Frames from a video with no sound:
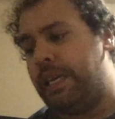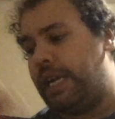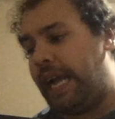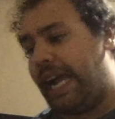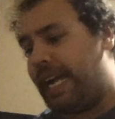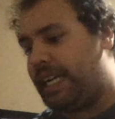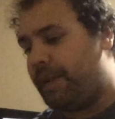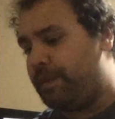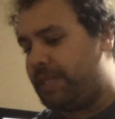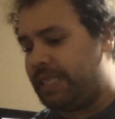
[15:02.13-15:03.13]
And
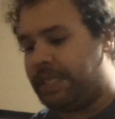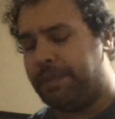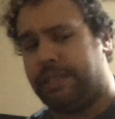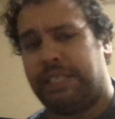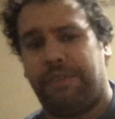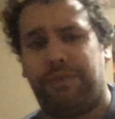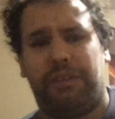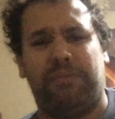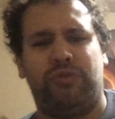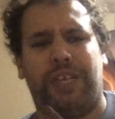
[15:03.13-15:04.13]
come see some of the stuff
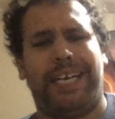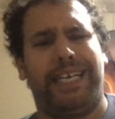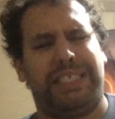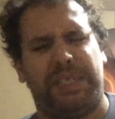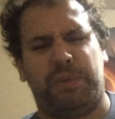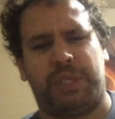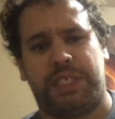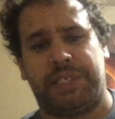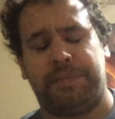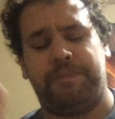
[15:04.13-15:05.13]
from Dragon Age
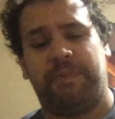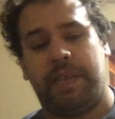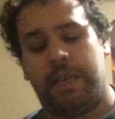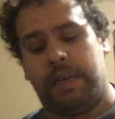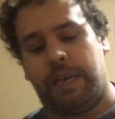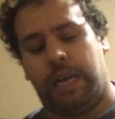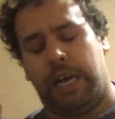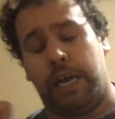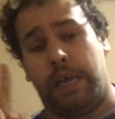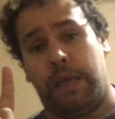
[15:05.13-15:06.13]
Inquisition.
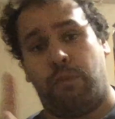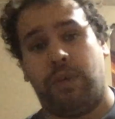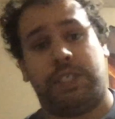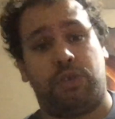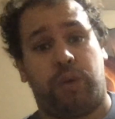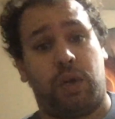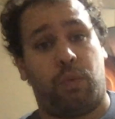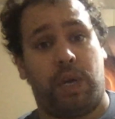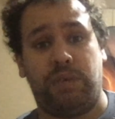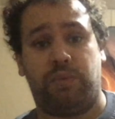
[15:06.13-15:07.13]
Uh, Wizards
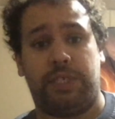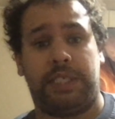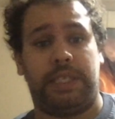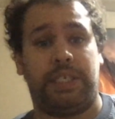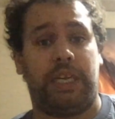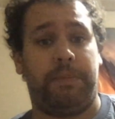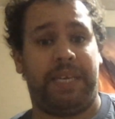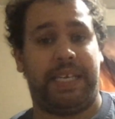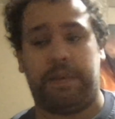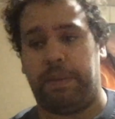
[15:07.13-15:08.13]
101, which is going to be
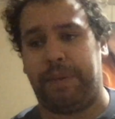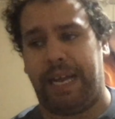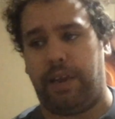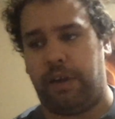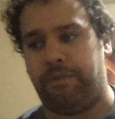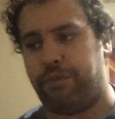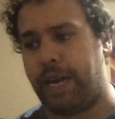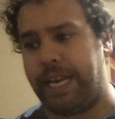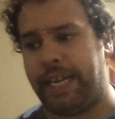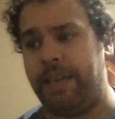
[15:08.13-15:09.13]
coming back on
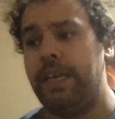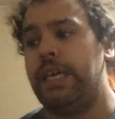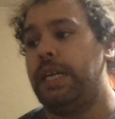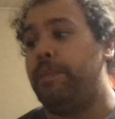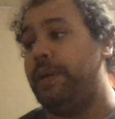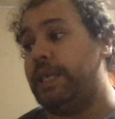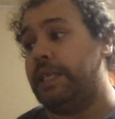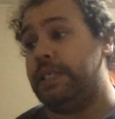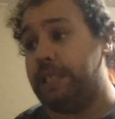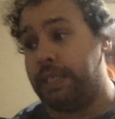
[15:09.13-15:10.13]
Friday.
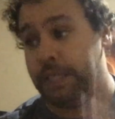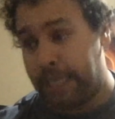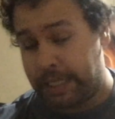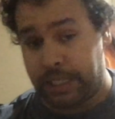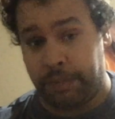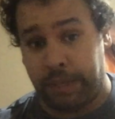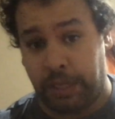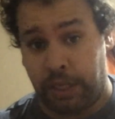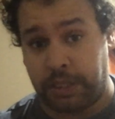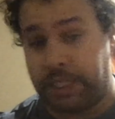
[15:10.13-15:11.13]
Because that's going to be a
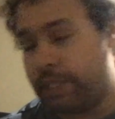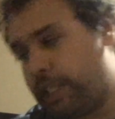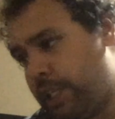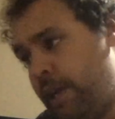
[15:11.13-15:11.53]
long series.